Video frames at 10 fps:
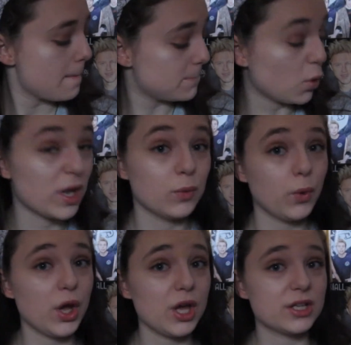but it
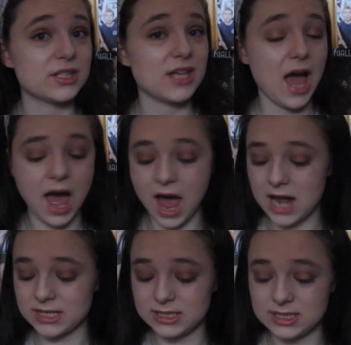works,
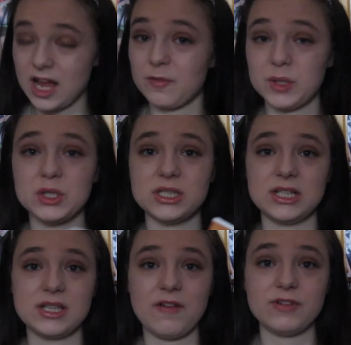and I've been using
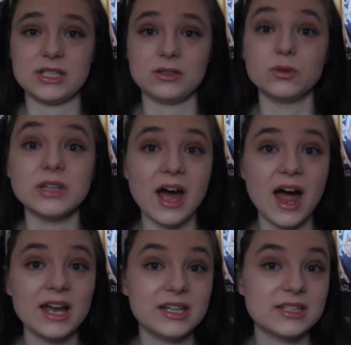this every single
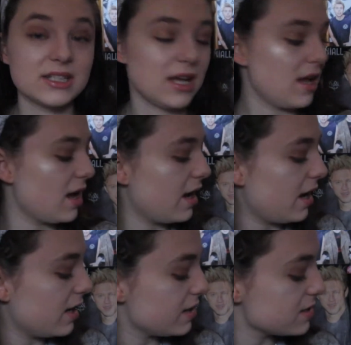night,
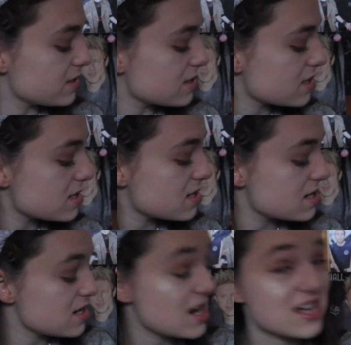and
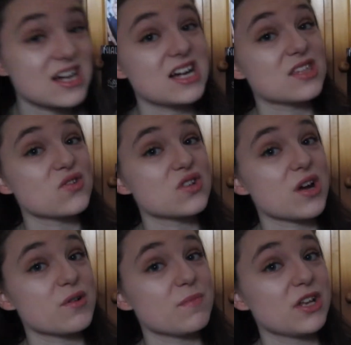I thought
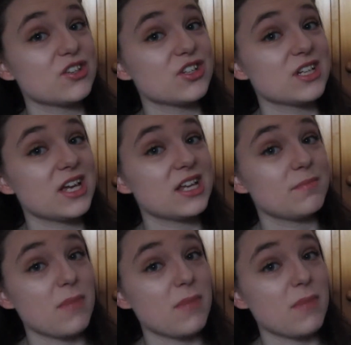I would mention it.